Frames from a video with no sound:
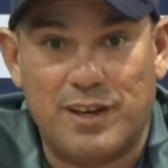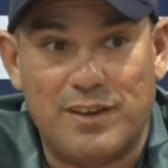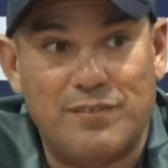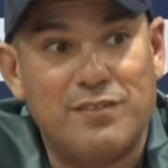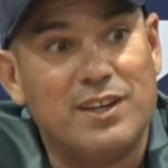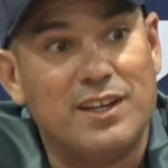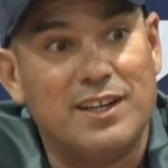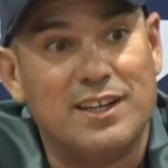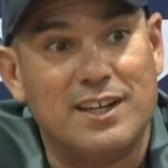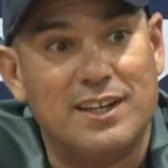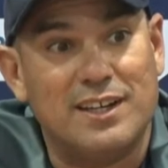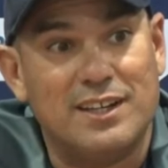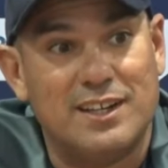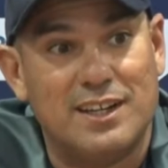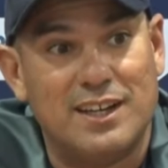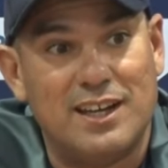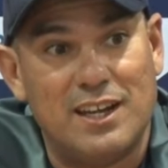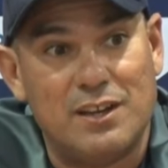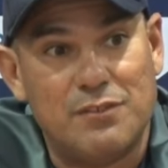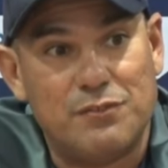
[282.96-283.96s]
having a,
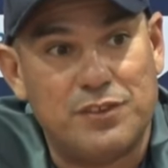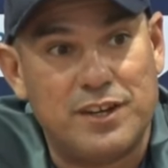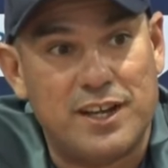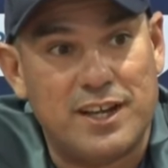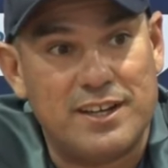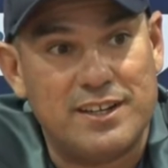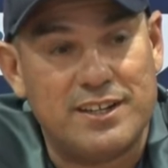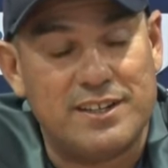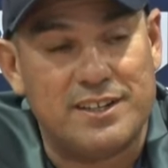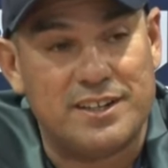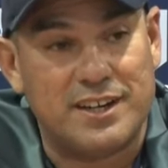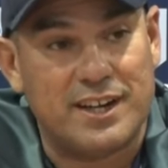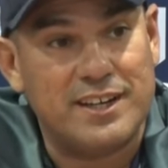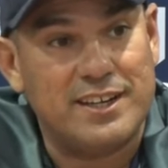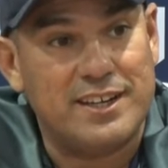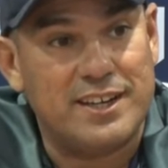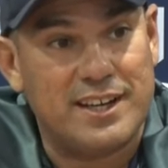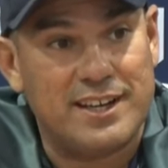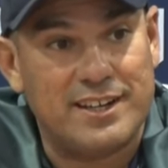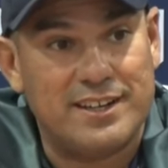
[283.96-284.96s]
a left hand and
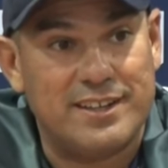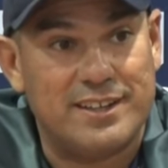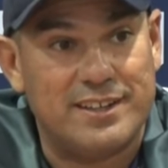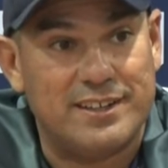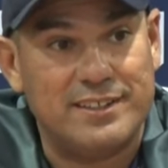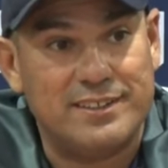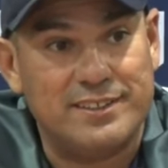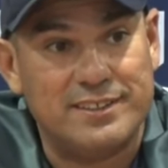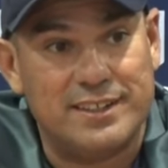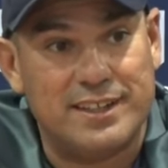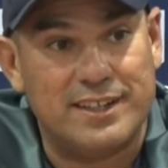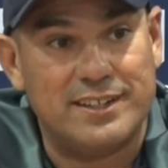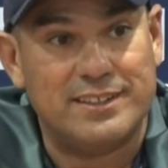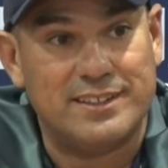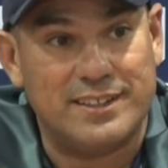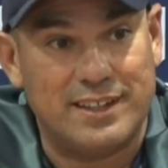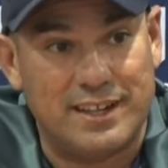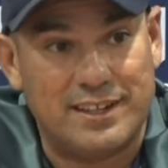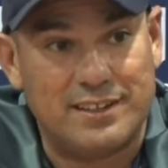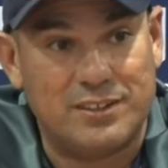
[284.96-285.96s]
right hand uh, at,
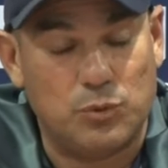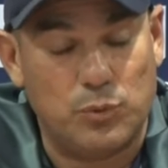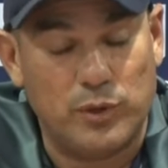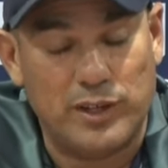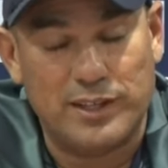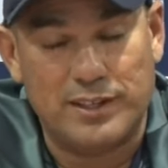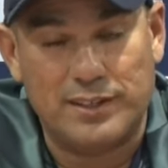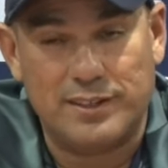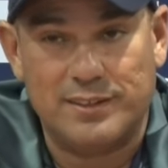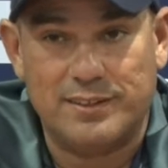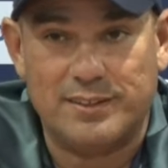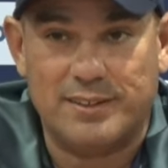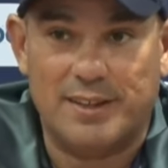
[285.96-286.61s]
at the wicket.